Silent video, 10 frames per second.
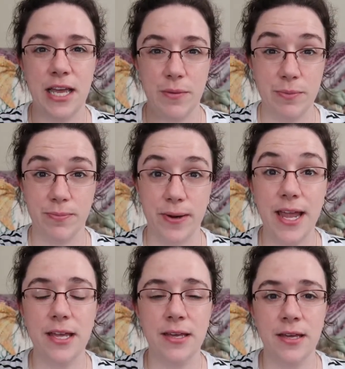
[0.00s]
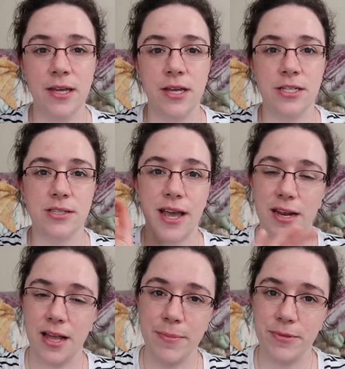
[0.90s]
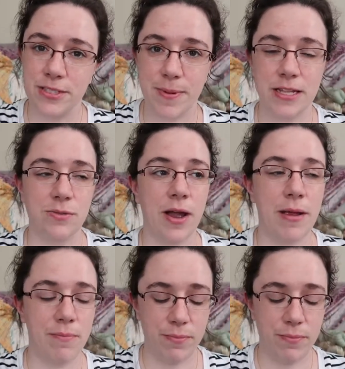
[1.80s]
it would break. So I had a couple spots where